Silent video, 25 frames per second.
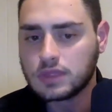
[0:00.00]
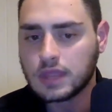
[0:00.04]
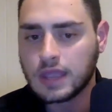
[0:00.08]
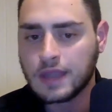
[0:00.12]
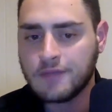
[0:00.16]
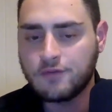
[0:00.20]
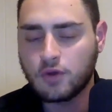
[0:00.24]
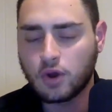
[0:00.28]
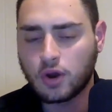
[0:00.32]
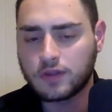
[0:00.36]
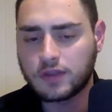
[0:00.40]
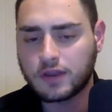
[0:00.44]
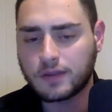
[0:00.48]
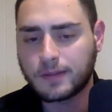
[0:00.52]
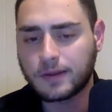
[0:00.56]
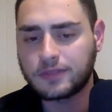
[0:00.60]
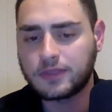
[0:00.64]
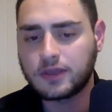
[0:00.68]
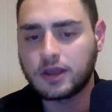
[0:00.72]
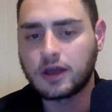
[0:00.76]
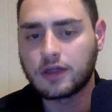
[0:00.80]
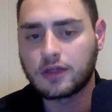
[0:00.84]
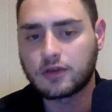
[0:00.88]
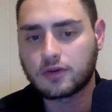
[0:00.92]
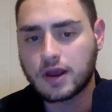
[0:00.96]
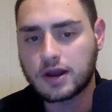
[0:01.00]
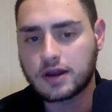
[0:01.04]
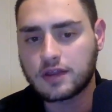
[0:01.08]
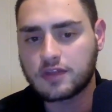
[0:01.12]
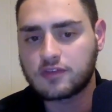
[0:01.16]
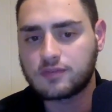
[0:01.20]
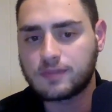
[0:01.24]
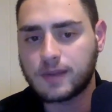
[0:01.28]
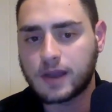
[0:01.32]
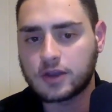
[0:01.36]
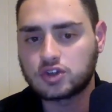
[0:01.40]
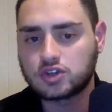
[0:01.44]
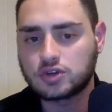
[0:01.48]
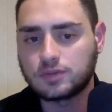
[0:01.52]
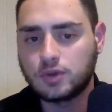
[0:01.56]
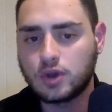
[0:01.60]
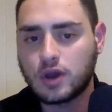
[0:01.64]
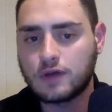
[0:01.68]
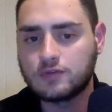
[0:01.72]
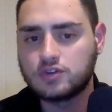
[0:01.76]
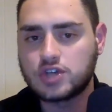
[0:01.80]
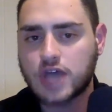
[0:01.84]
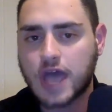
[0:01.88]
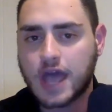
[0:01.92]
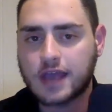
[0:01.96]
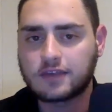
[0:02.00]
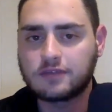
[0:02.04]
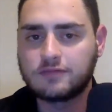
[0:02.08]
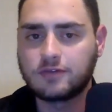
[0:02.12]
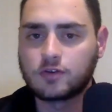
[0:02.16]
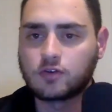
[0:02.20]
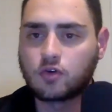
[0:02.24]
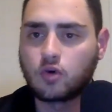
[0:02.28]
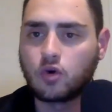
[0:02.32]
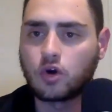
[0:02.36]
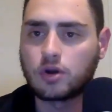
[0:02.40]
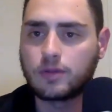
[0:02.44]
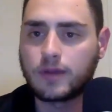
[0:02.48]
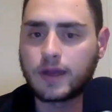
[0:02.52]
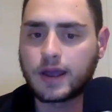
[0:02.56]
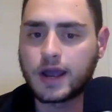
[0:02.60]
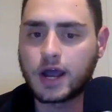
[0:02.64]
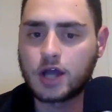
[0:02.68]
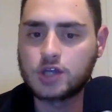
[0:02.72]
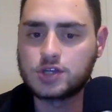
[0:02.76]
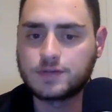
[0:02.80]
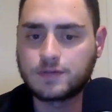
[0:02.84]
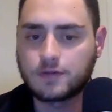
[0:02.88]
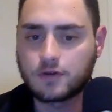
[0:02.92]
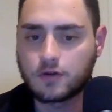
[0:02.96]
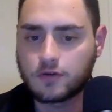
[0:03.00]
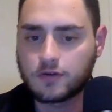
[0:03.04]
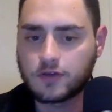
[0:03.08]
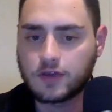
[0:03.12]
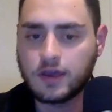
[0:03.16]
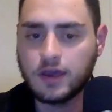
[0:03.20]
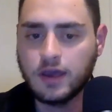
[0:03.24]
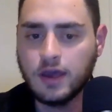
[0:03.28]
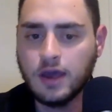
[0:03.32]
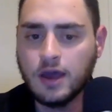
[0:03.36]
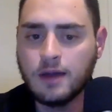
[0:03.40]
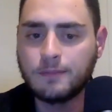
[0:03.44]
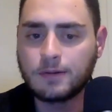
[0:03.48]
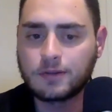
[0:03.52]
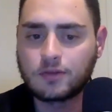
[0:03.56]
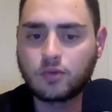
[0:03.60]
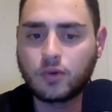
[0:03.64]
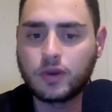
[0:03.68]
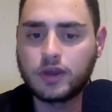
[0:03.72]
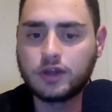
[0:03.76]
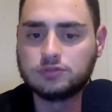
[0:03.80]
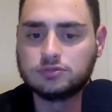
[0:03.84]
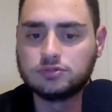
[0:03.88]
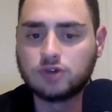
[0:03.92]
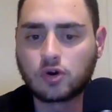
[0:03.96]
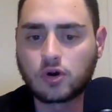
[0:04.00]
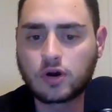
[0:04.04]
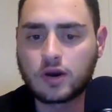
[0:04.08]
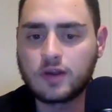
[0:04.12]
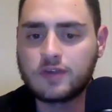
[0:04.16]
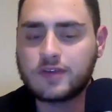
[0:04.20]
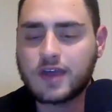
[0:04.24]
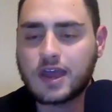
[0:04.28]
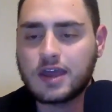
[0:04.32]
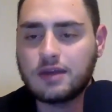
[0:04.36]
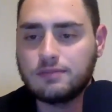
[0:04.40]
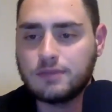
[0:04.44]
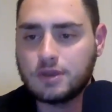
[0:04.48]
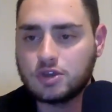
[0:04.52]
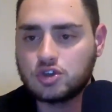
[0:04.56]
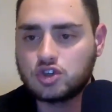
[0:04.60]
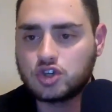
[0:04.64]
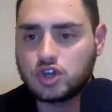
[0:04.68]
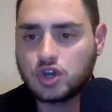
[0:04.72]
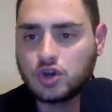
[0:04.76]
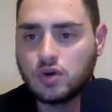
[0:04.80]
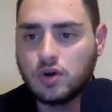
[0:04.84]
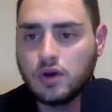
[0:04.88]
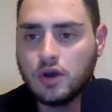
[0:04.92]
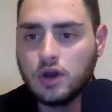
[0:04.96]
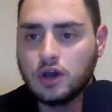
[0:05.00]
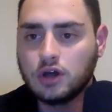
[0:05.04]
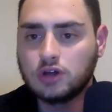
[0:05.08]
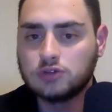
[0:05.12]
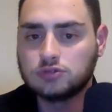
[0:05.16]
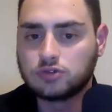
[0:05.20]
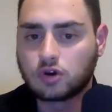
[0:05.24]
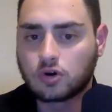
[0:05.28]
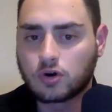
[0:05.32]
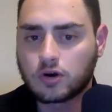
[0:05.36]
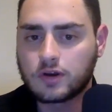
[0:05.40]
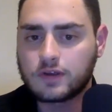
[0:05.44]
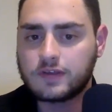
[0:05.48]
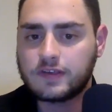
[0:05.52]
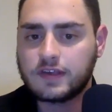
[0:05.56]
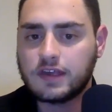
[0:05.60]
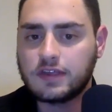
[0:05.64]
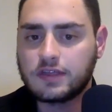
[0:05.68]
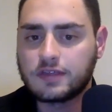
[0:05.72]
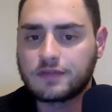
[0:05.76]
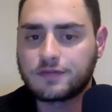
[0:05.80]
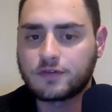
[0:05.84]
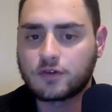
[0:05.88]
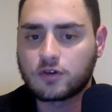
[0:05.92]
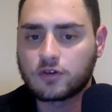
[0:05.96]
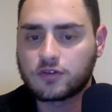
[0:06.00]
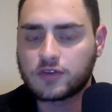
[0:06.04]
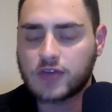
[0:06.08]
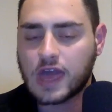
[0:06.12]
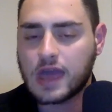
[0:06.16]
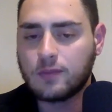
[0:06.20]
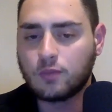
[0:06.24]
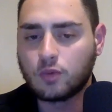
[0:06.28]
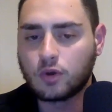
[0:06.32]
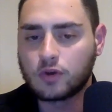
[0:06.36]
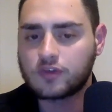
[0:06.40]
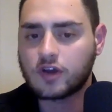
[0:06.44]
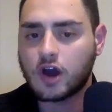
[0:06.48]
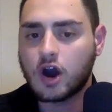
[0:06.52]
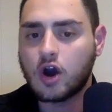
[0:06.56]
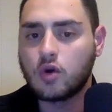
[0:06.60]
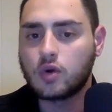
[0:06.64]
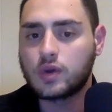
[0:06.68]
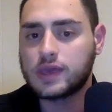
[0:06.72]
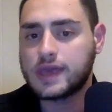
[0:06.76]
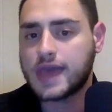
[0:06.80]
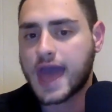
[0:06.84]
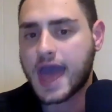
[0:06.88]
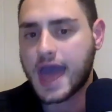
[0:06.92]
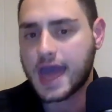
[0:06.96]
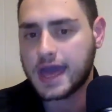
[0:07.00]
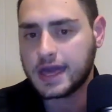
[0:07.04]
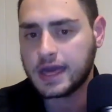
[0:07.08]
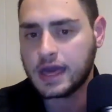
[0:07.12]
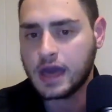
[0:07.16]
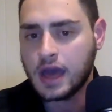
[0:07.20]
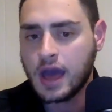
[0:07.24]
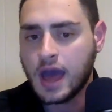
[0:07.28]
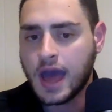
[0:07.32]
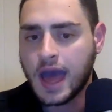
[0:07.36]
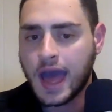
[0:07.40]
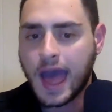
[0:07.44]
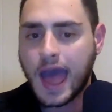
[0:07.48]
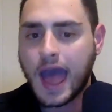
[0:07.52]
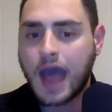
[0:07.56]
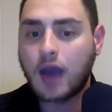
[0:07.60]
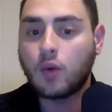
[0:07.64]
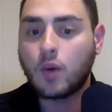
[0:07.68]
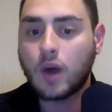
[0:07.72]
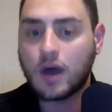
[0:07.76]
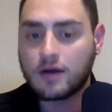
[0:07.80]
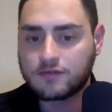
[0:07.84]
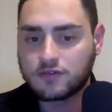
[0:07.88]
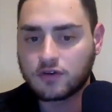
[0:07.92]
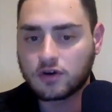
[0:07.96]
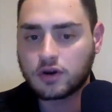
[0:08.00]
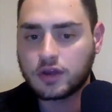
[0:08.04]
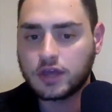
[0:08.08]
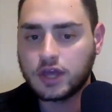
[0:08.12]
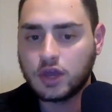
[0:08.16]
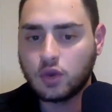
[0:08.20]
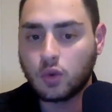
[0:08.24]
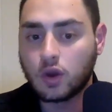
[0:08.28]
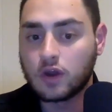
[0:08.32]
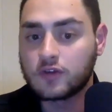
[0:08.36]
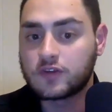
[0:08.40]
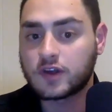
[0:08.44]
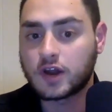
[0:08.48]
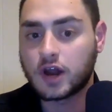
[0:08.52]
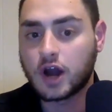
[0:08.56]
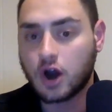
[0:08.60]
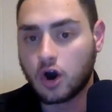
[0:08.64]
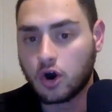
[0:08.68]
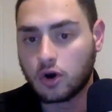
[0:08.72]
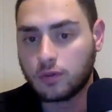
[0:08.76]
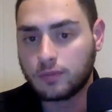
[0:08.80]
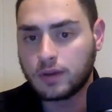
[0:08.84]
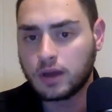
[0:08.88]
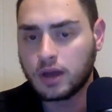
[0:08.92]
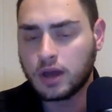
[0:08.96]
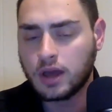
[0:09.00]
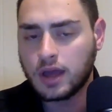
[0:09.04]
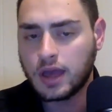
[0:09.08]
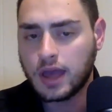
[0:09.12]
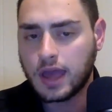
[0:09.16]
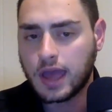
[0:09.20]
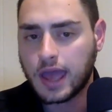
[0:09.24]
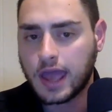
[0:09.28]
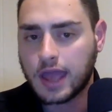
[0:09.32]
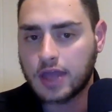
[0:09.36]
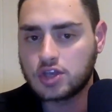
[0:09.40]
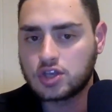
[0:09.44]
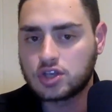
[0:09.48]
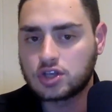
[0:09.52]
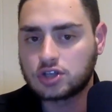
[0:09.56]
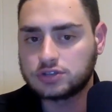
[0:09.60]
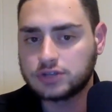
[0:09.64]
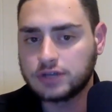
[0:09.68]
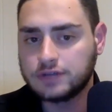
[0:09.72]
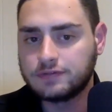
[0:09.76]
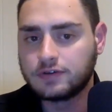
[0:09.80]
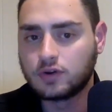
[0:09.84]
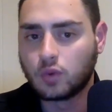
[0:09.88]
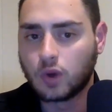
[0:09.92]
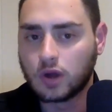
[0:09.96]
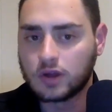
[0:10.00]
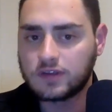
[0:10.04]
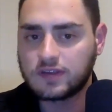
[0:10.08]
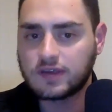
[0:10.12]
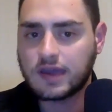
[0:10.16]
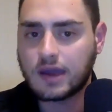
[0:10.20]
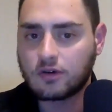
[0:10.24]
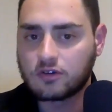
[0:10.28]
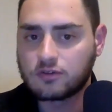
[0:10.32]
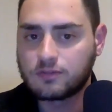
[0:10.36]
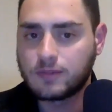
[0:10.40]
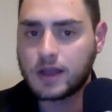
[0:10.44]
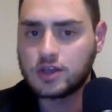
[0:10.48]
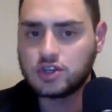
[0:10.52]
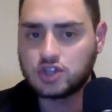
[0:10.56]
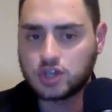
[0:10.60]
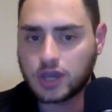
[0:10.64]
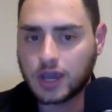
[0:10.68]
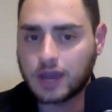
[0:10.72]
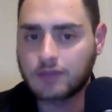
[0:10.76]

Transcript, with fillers: if you want to talk about the other end of the spectrum, you have Jacksonville's quarterback controversy between Lawrence and Minshew. Lawrence in the first game was okay. However, he was at home, and Cleveland once again was benching